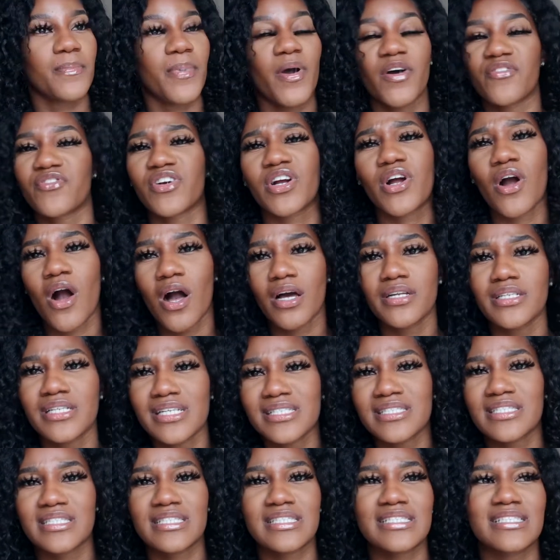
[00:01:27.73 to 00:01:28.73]
But
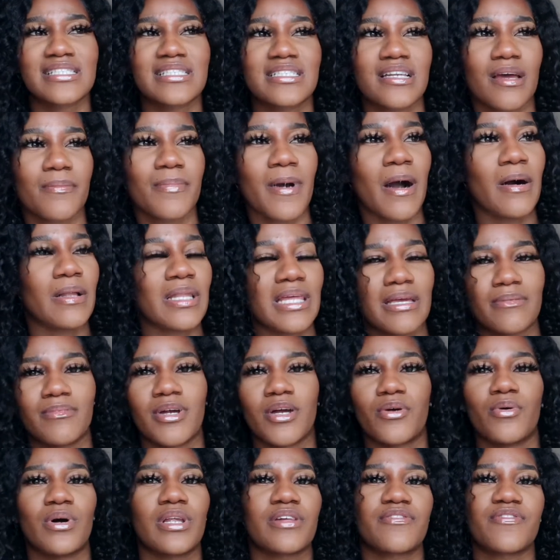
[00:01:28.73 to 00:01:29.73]
regardless, this isn't about like my
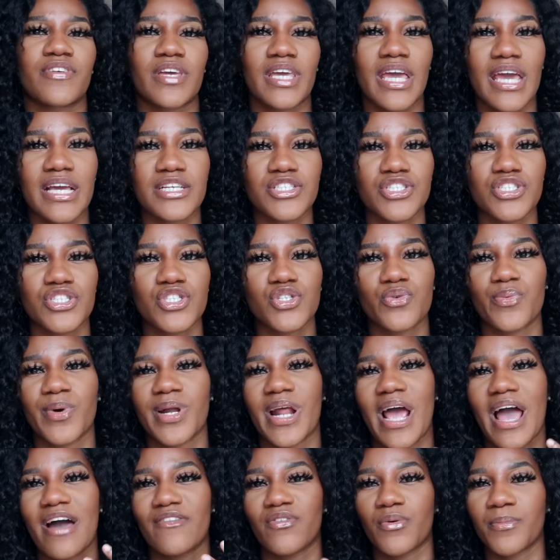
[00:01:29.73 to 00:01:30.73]
qualifications or what
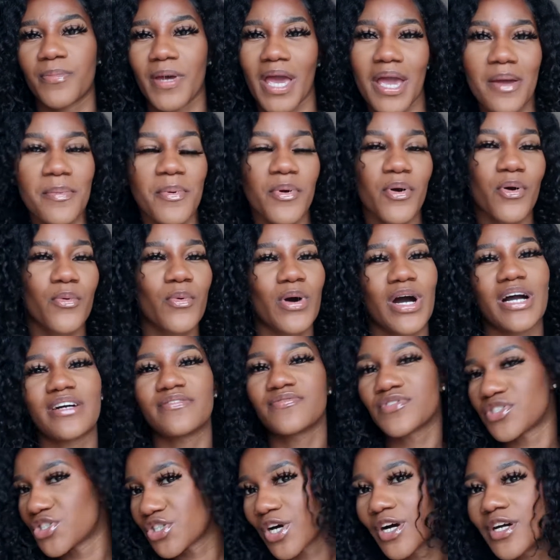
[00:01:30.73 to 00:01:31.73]
I have on paper or what
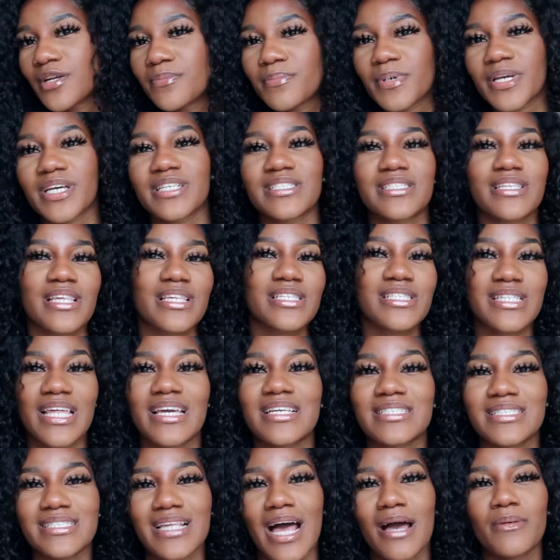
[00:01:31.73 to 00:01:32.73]
I've done, because there's
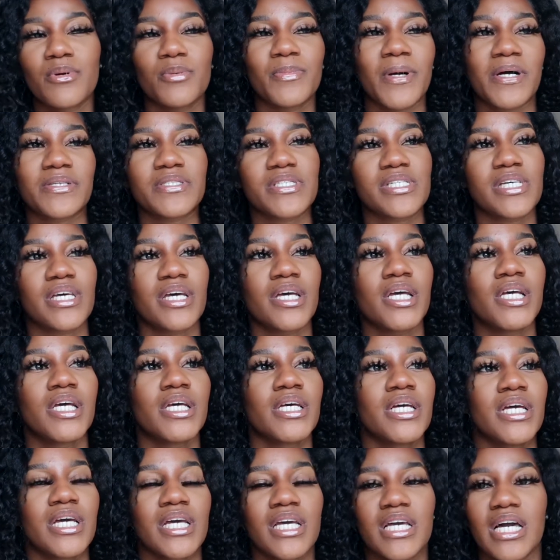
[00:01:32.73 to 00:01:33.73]
things that I'm about to
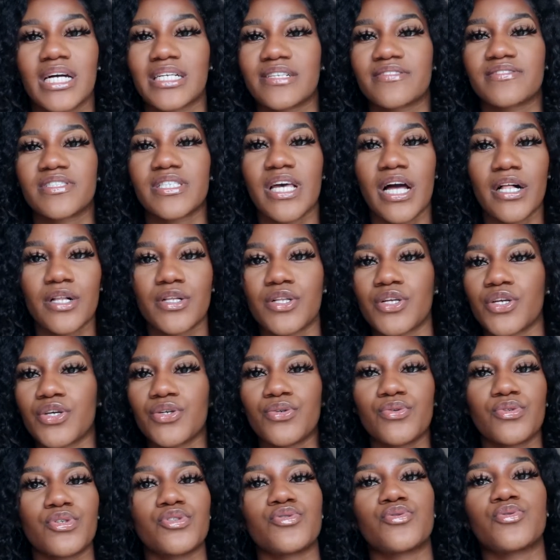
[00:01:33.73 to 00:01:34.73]
kind of tell
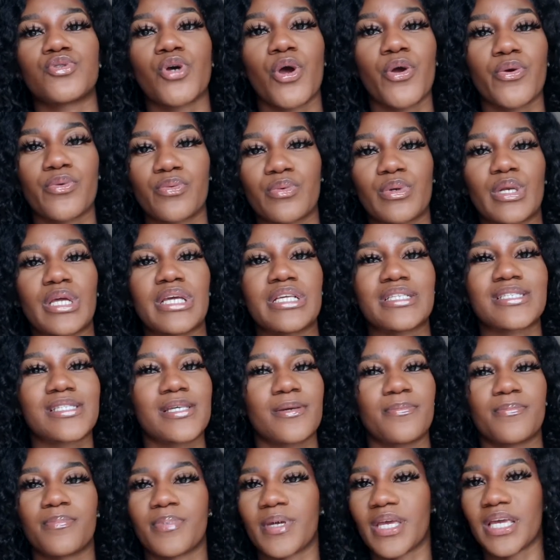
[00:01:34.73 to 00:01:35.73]
you, you don't need
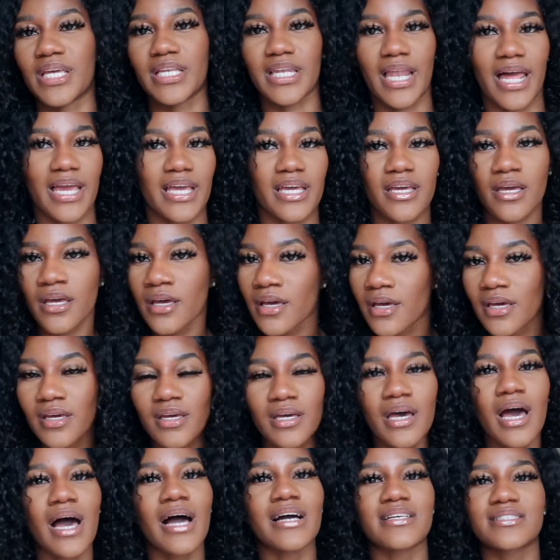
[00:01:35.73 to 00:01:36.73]
to be like
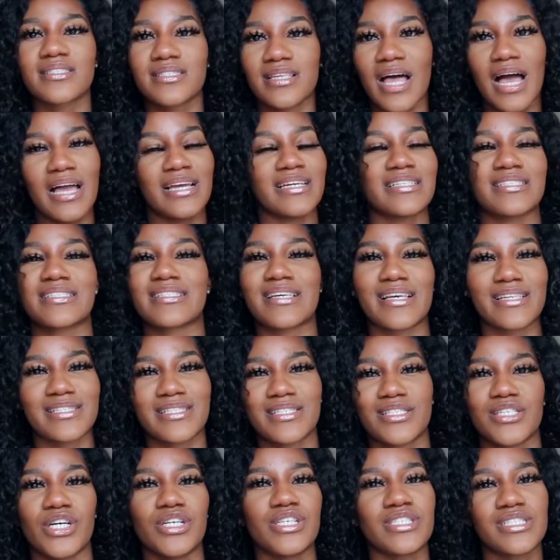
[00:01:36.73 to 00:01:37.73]
a
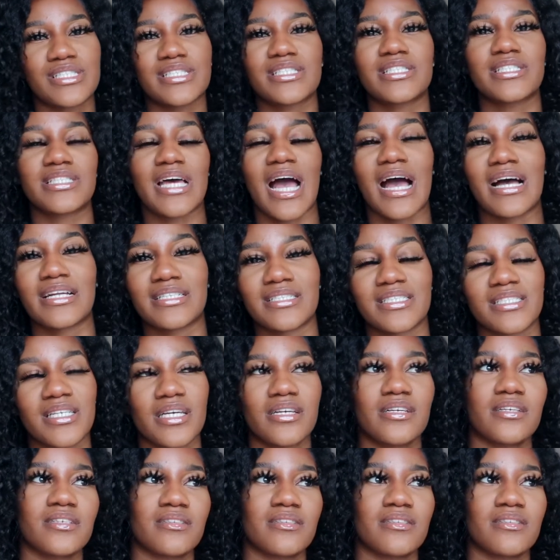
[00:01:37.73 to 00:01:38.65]
scientist to understand